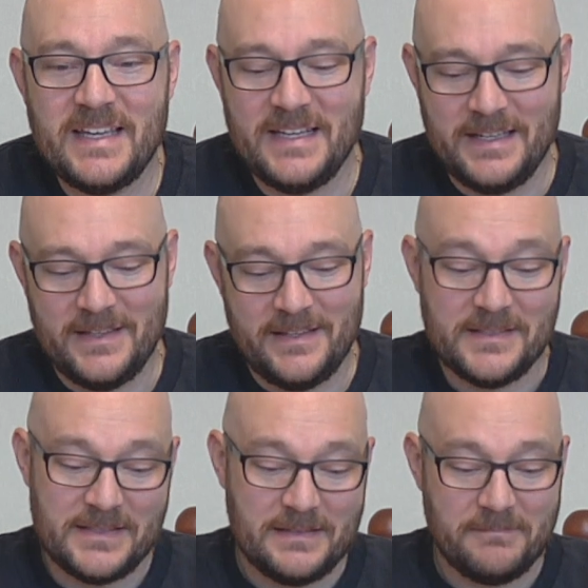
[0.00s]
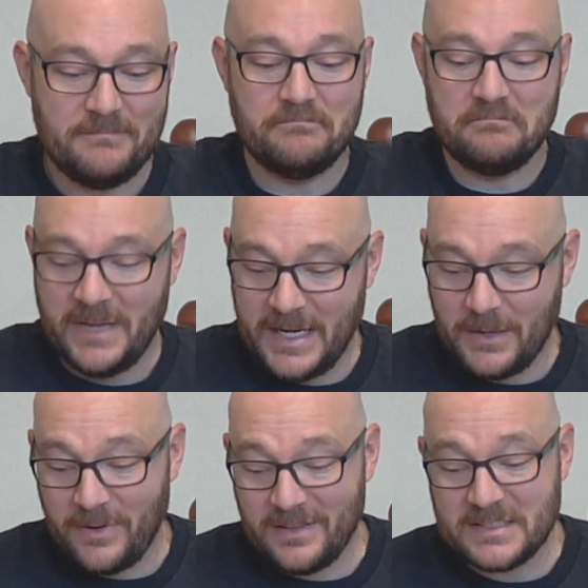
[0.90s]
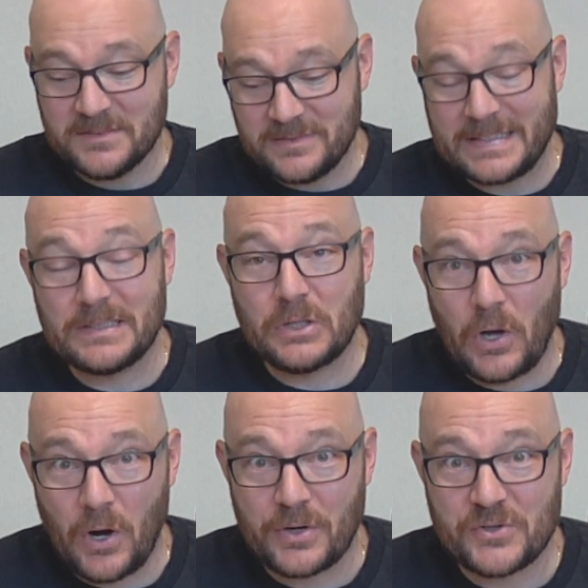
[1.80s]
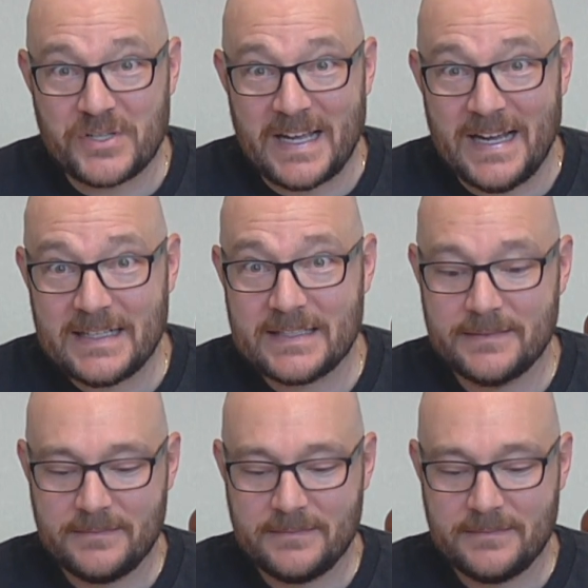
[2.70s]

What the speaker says: it is a relatively large DAC.